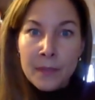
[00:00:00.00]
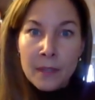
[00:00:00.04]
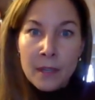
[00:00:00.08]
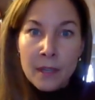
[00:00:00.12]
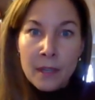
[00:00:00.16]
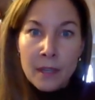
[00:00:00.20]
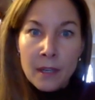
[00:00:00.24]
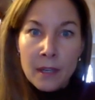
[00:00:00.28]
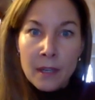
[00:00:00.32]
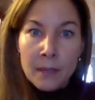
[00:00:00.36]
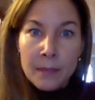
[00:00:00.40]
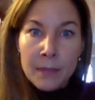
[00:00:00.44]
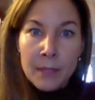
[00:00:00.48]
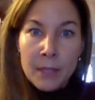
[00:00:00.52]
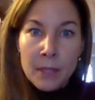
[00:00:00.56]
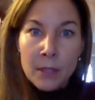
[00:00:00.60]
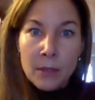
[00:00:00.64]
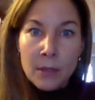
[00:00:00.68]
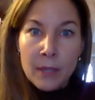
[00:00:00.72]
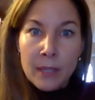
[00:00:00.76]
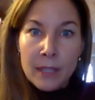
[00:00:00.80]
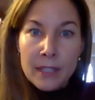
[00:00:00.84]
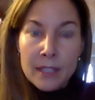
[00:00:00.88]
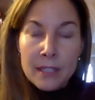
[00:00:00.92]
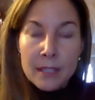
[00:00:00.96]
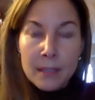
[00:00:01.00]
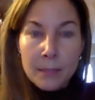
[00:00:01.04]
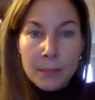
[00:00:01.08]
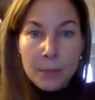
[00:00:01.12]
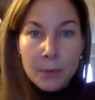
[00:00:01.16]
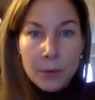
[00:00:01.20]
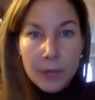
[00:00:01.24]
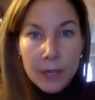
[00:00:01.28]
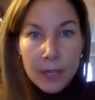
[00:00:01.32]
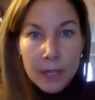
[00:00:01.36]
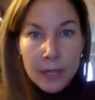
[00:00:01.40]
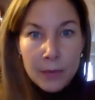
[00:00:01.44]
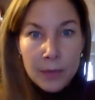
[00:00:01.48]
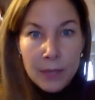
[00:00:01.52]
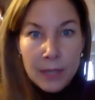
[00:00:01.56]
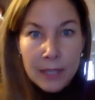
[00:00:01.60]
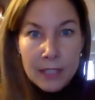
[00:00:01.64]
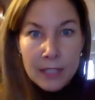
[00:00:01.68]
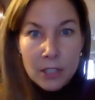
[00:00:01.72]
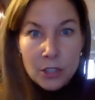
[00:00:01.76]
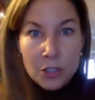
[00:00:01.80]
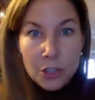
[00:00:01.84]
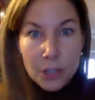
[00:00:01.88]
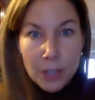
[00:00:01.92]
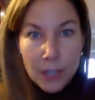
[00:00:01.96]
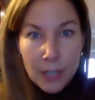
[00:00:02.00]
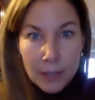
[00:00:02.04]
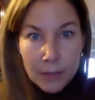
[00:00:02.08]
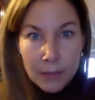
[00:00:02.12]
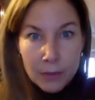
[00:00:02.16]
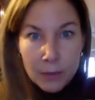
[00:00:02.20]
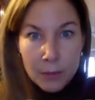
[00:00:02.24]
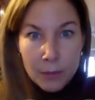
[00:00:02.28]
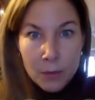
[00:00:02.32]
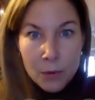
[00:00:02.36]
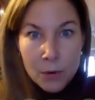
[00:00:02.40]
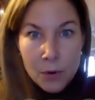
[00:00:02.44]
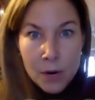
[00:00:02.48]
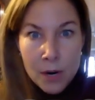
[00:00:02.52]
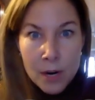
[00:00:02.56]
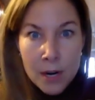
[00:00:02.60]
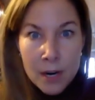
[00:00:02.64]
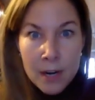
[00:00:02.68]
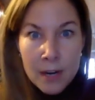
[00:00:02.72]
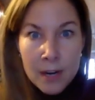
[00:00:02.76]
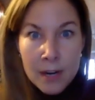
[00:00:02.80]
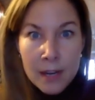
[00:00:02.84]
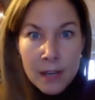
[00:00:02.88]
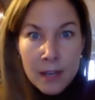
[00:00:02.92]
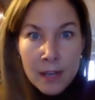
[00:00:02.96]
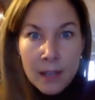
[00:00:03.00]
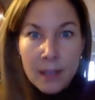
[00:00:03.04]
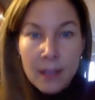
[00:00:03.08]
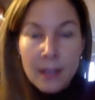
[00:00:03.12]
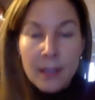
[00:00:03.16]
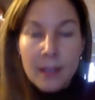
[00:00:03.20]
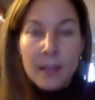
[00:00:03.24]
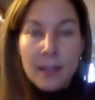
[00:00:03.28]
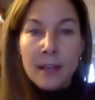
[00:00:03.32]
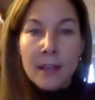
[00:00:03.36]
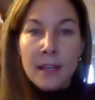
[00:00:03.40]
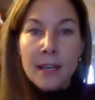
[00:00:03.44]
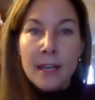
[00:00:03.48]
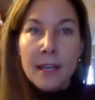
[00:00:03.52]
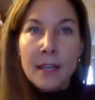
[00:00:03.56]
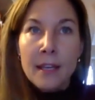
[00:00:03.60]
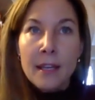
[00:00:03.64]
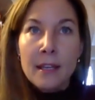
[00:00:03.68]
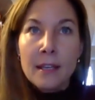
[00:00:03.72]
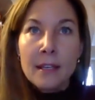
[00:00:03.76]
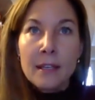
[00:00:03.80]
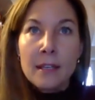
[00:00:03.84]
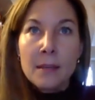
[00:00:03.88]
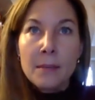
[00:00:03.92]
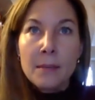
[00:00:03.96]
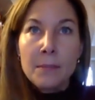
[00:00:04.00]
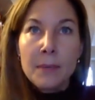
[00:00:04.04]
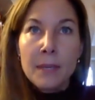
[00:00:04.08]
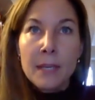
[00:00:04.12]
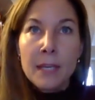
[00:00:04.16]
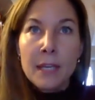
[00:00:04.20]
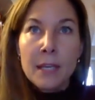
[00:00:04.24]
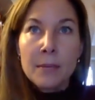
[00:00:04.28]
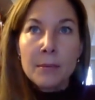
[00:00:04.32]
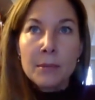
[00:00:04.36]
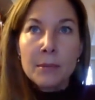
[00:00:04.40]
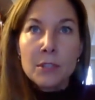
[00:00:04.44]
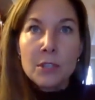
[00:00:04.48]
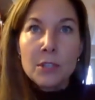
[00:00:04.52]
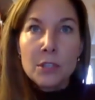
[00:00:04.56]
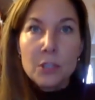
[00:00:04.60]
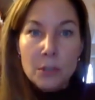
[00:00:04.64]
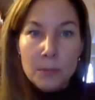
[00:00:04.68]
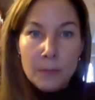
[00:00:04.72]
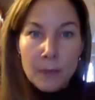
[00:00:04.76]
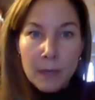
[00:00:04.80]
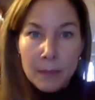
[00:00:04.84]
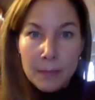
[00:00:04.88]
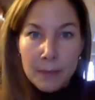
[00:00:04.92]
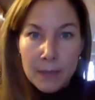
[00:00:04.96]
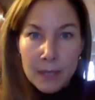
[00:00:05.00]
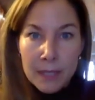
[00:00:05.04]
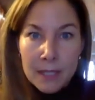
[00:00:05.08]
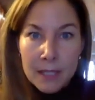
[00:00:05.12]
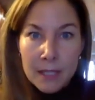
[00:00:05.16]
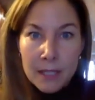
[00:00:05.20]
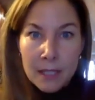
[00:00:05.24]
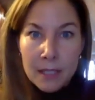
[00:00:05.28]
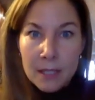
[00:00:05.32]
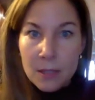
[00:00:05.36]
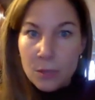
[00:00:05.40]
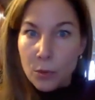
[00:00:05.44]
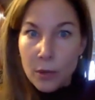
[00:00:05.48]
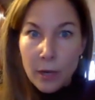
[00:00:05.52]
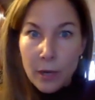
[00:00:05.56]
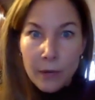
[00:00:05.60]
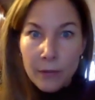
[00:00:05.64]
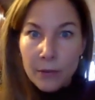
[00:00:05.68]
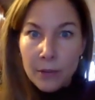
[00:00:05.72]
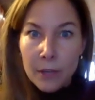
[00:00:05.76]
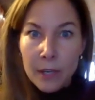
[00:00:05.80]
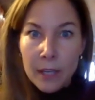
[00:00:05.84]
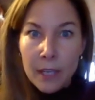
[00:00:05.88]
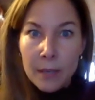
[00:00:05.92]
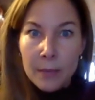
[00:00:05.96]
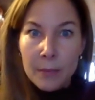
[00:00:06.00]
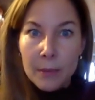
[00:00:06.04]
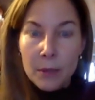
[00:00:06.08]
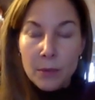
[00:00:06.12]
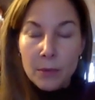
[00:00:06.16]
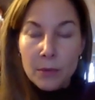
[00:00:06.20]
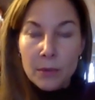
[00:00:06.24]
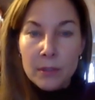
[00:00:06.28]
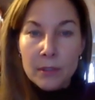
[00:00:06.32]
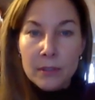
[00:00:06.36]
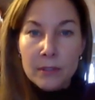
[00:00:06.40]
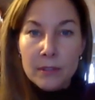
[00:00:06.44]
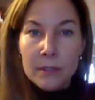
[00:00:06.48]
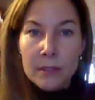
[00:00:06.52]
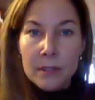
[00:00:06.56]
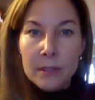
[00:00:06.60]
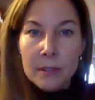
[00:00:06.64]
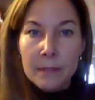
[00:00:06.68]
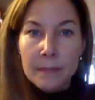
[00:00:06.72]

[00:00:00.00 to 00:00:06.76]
um, you know, at some point I would like to travel more and be able to do my business wherever I am in the world.